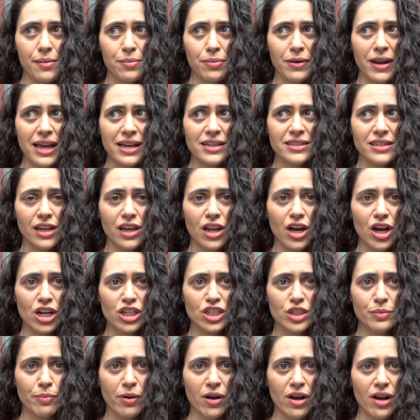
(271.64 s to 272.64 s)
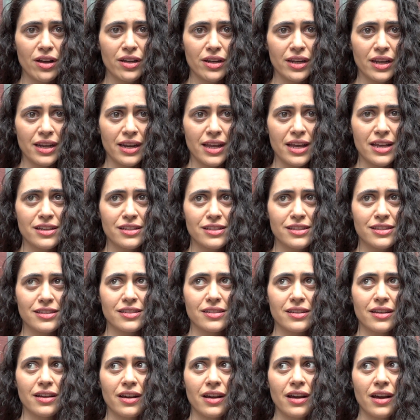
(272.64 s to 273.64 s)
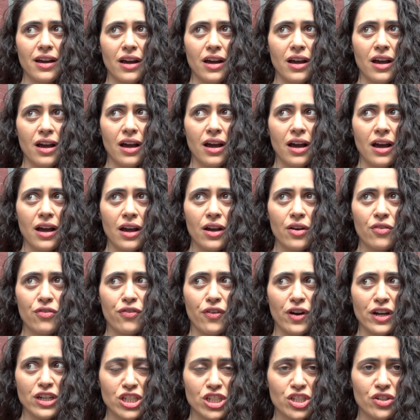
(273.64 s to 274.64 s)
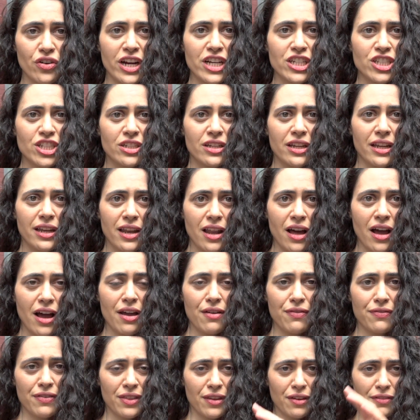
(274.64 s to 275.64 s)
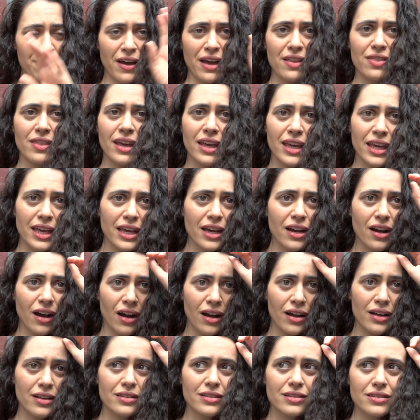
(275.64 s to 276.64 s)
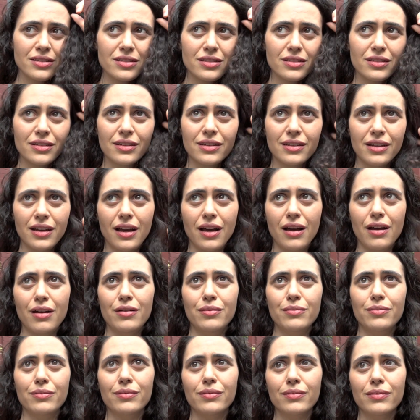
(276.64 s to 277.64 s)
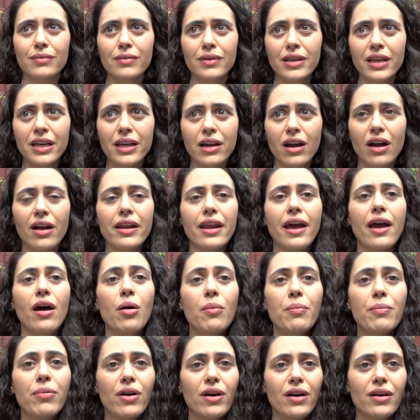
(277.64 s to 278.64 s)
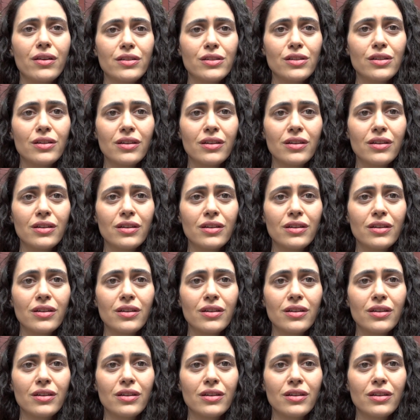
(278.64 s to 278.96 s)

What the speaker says: plays a large part in his frustration in life, and the fact that he can't help her